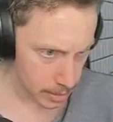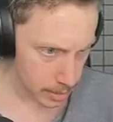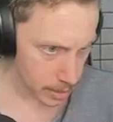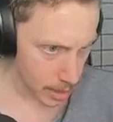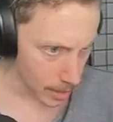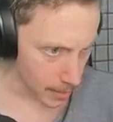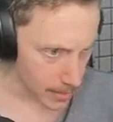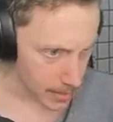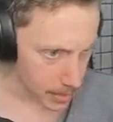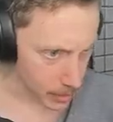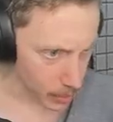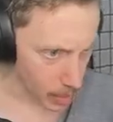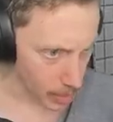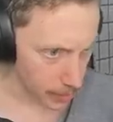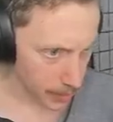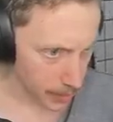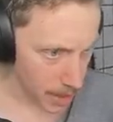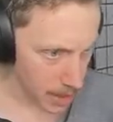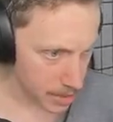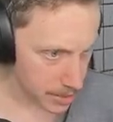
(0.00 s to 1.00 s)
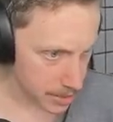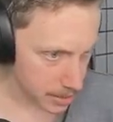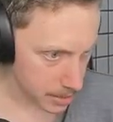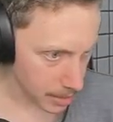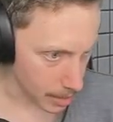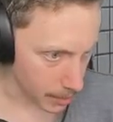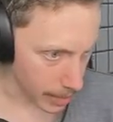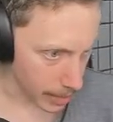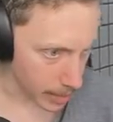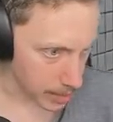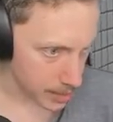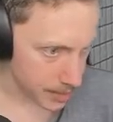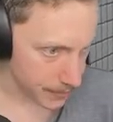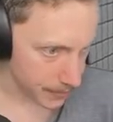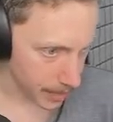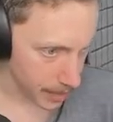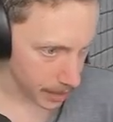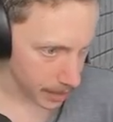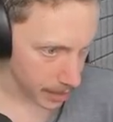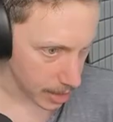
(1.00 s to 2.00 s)
Camera's in the right place. Camera hatch is
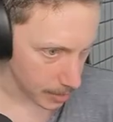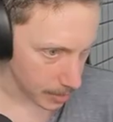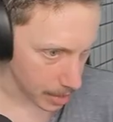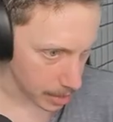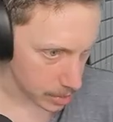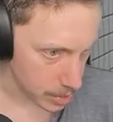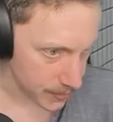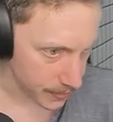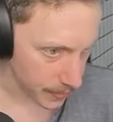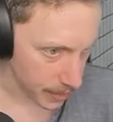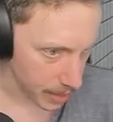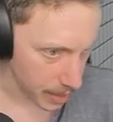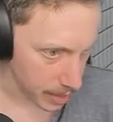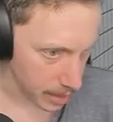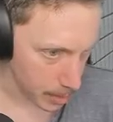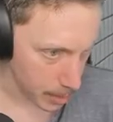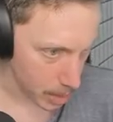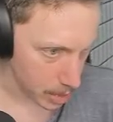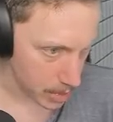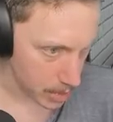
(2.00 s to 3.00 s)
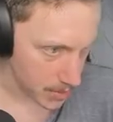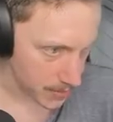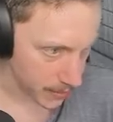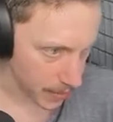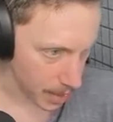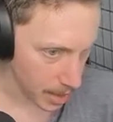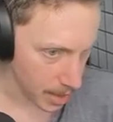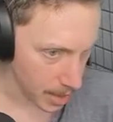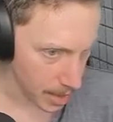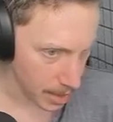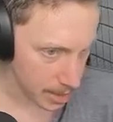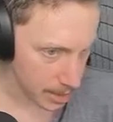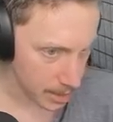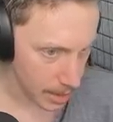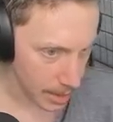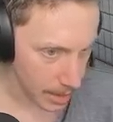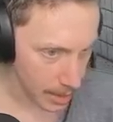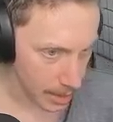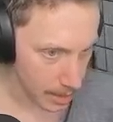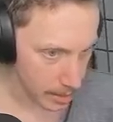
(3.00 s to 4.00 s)
fine. Camera hatch is fine. Camera hatch is fine.
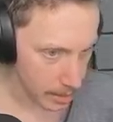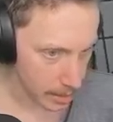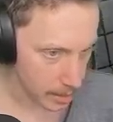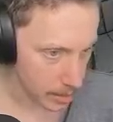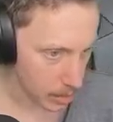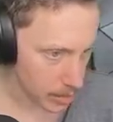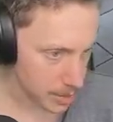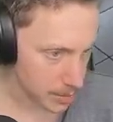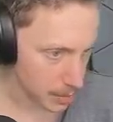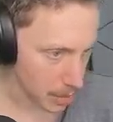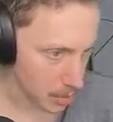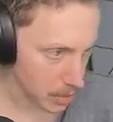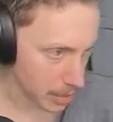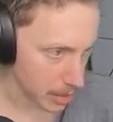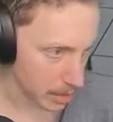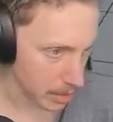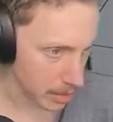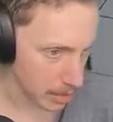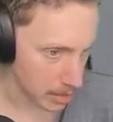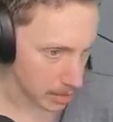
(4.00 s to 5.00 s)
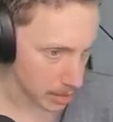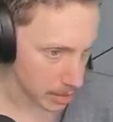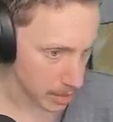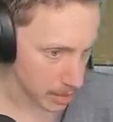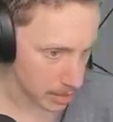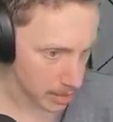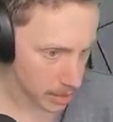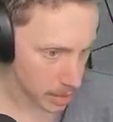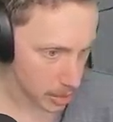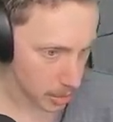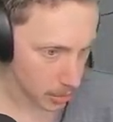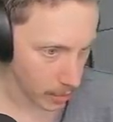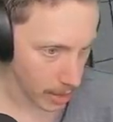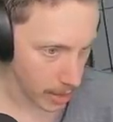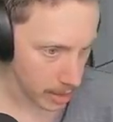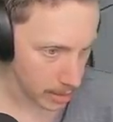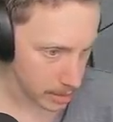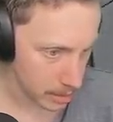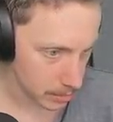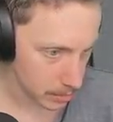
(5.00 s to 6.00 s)
And the no smoking is
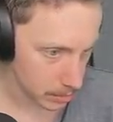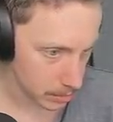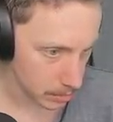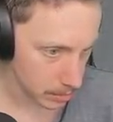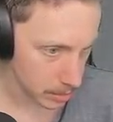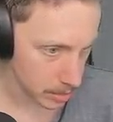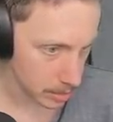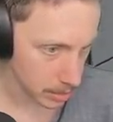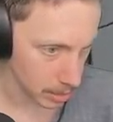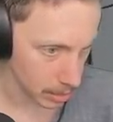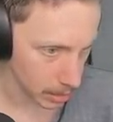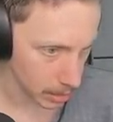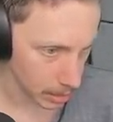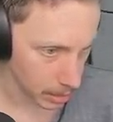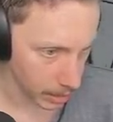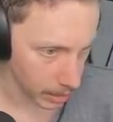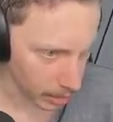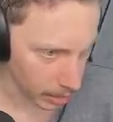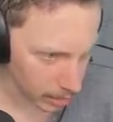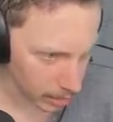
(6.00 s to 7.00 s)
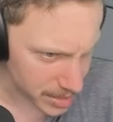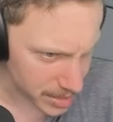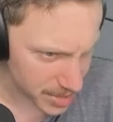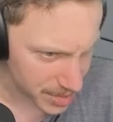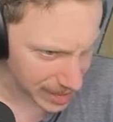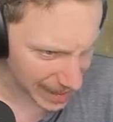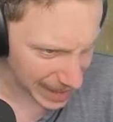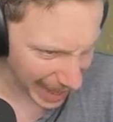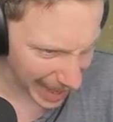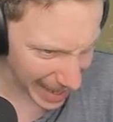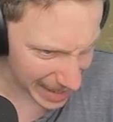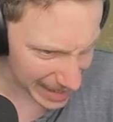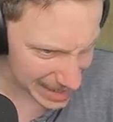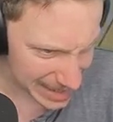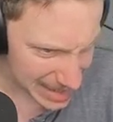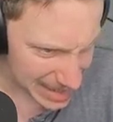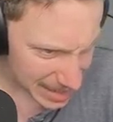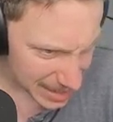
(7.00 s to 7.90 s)
great. What the hell that?